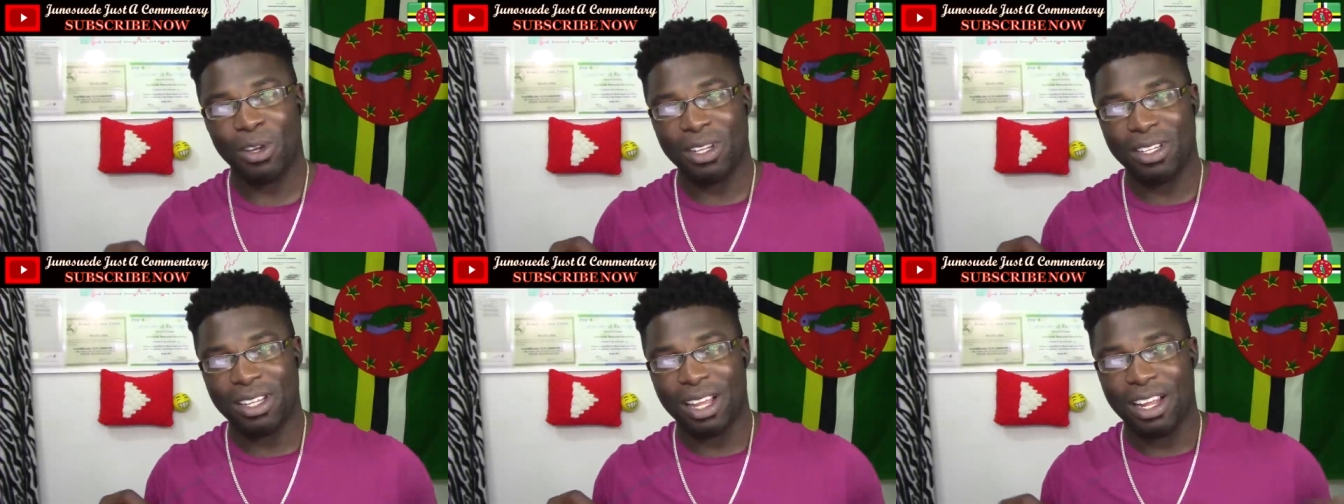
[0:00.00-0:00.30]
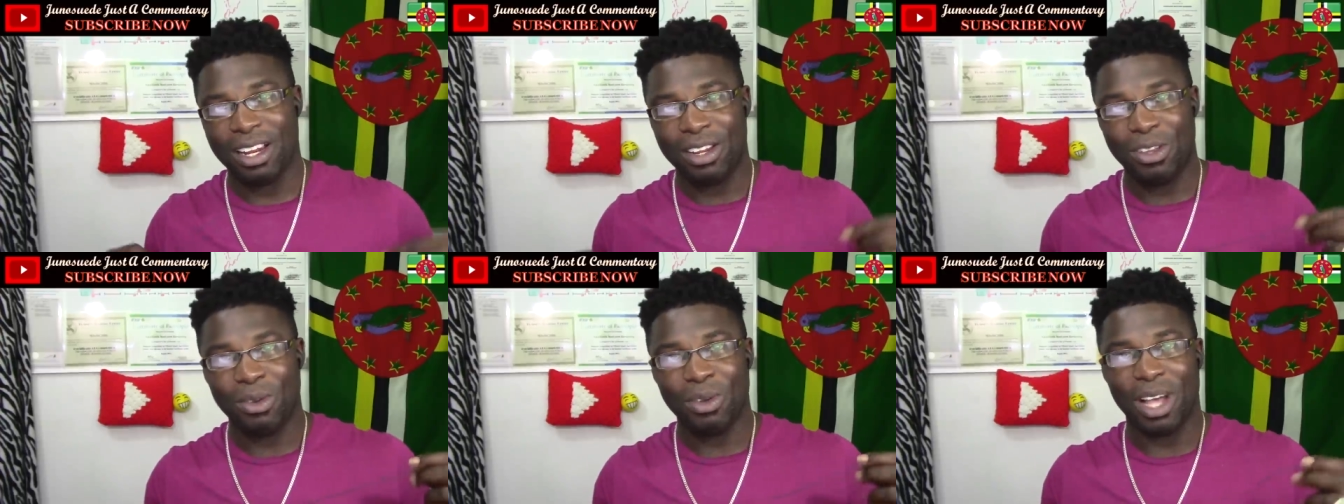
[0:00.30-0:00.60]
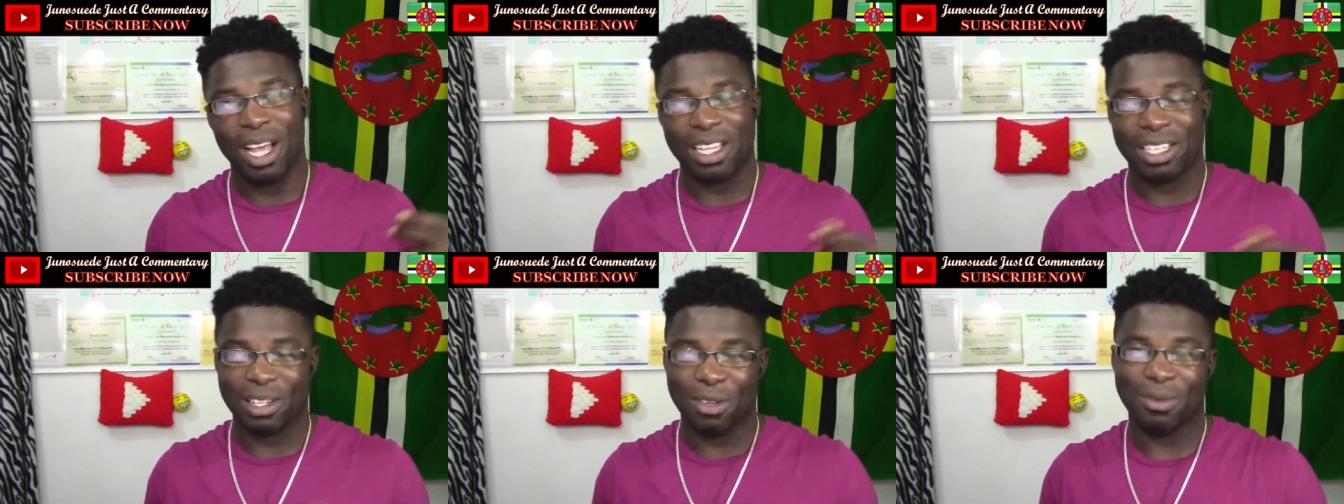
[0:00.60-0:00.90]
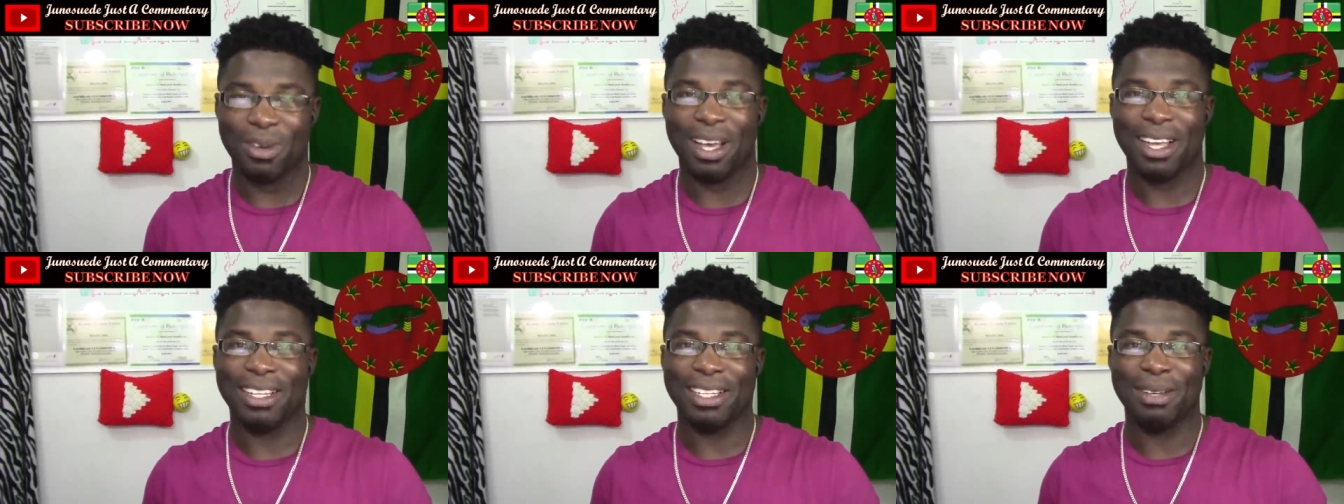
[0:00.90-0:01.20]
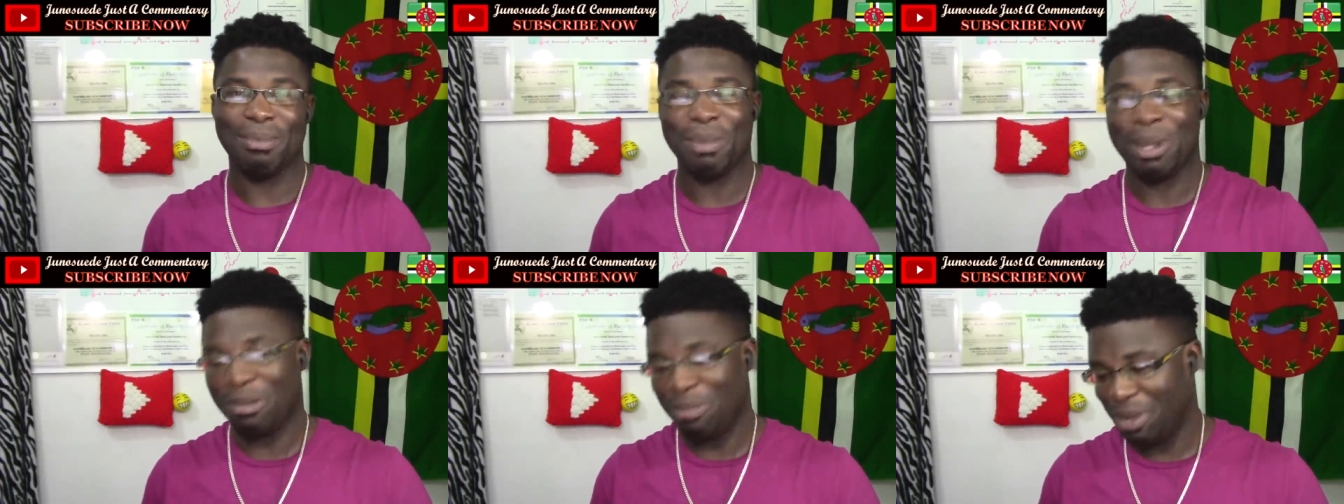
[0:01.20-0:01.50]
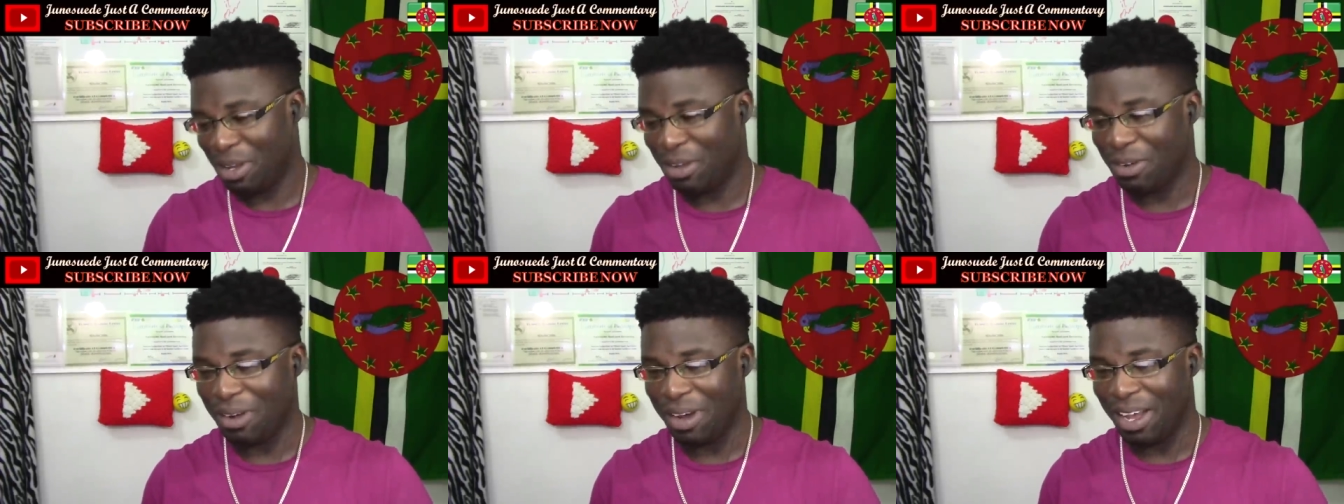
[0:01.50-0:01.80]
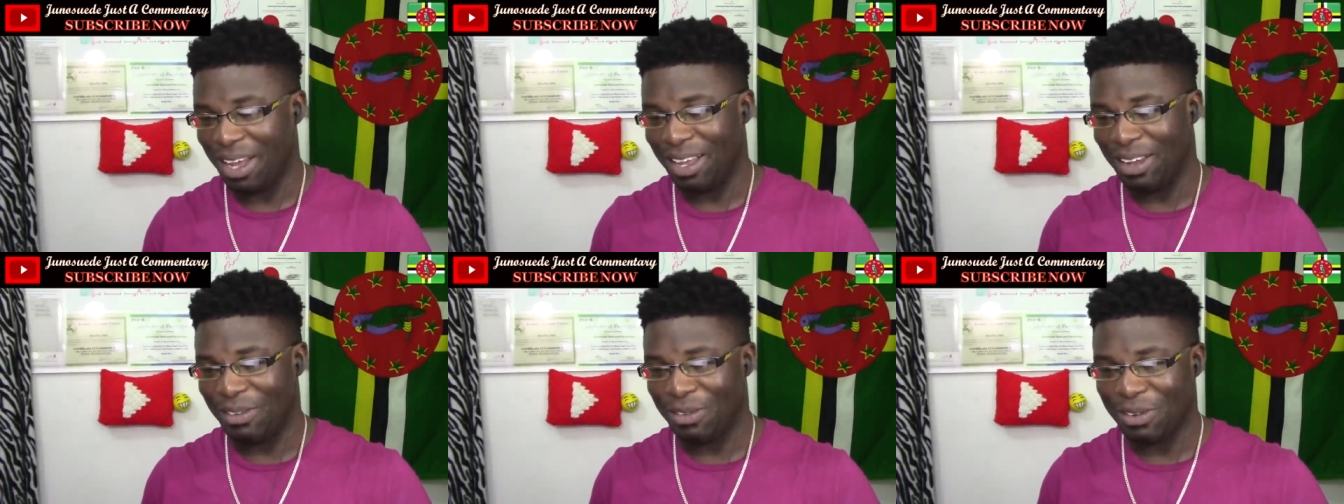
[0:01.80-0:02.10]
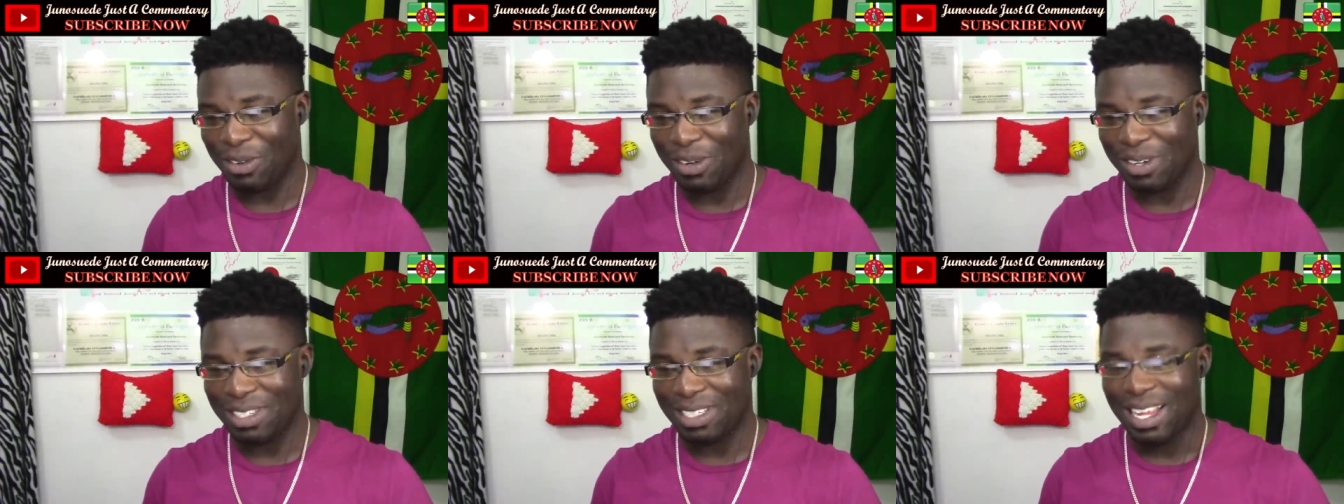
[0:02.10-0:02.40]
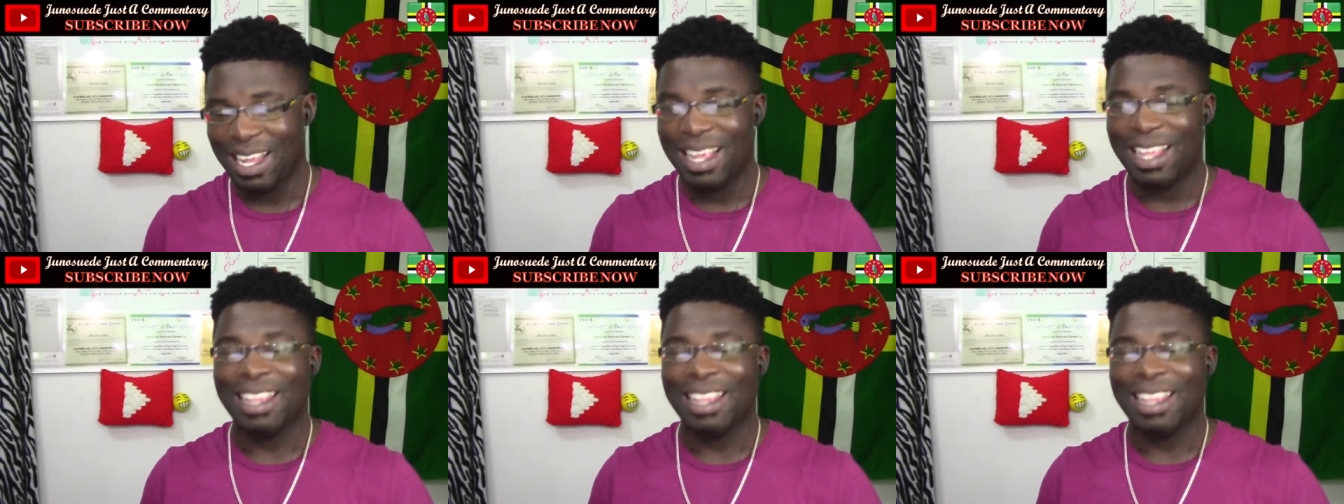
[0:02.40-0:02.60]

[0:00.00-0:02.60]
it and you guys are right it made me cry of course